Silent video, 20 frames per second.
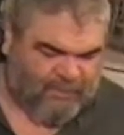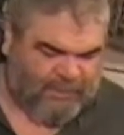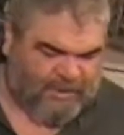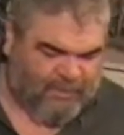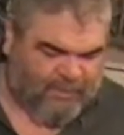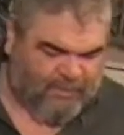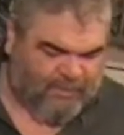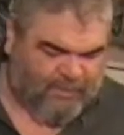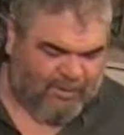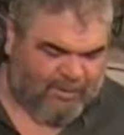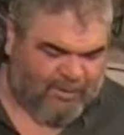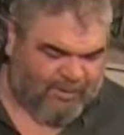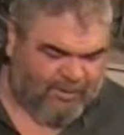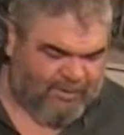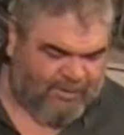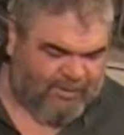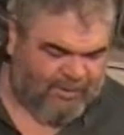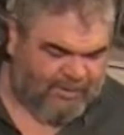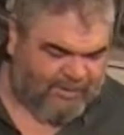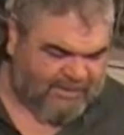keyboard
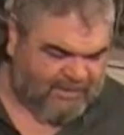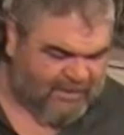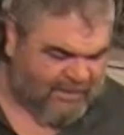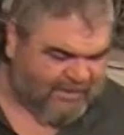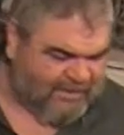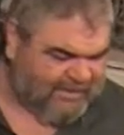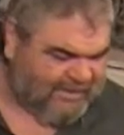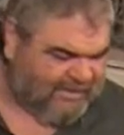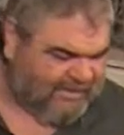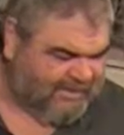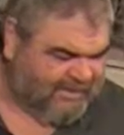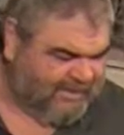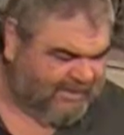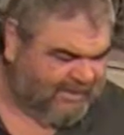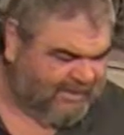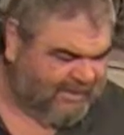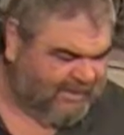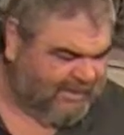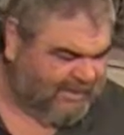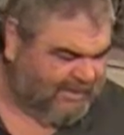all to bits,
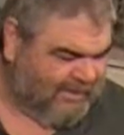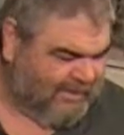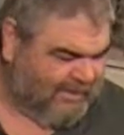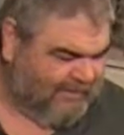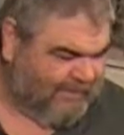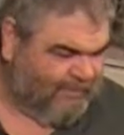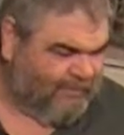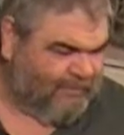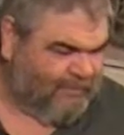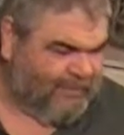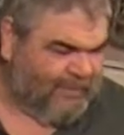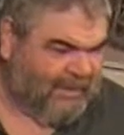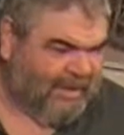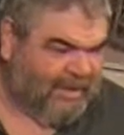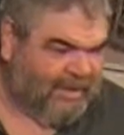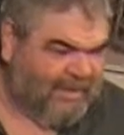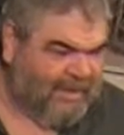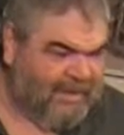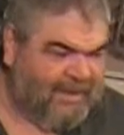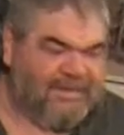
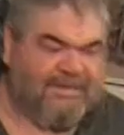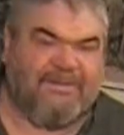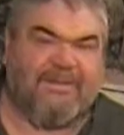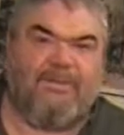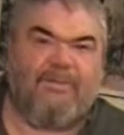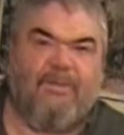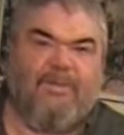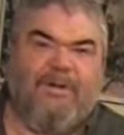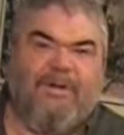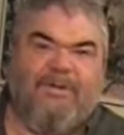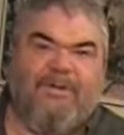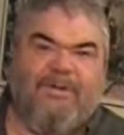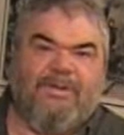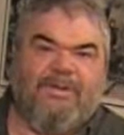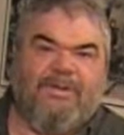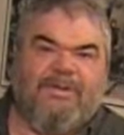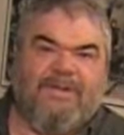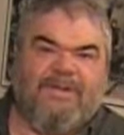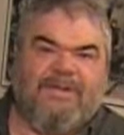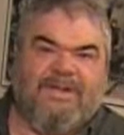and at some point we'll
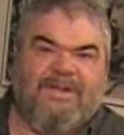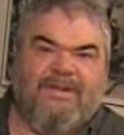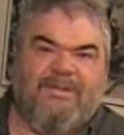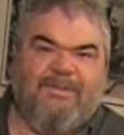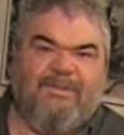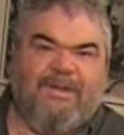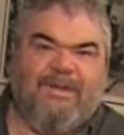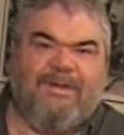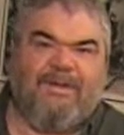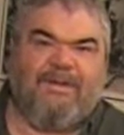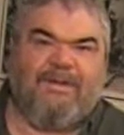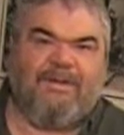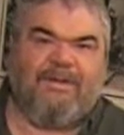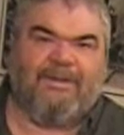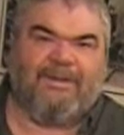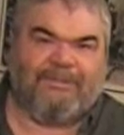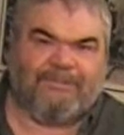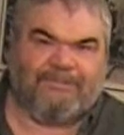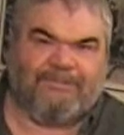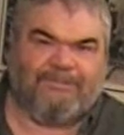do the same
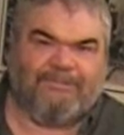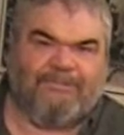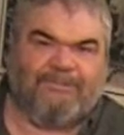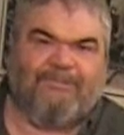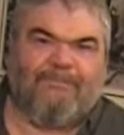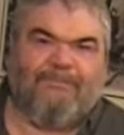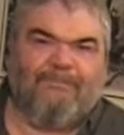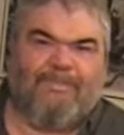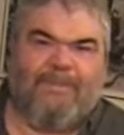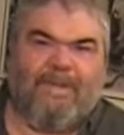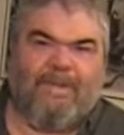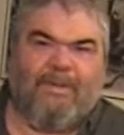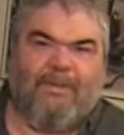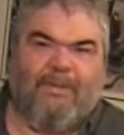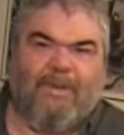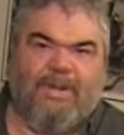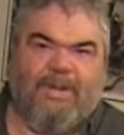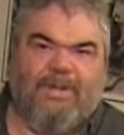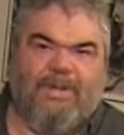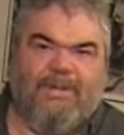
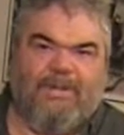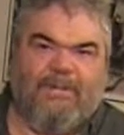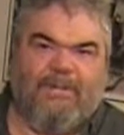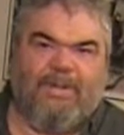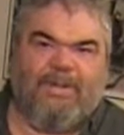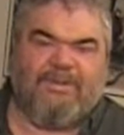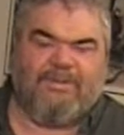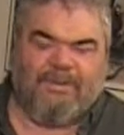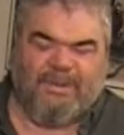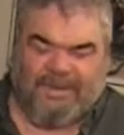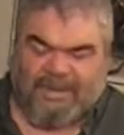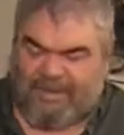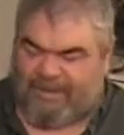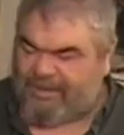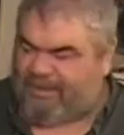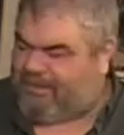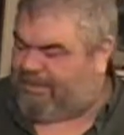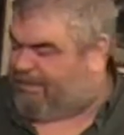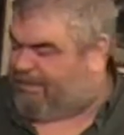with a 128.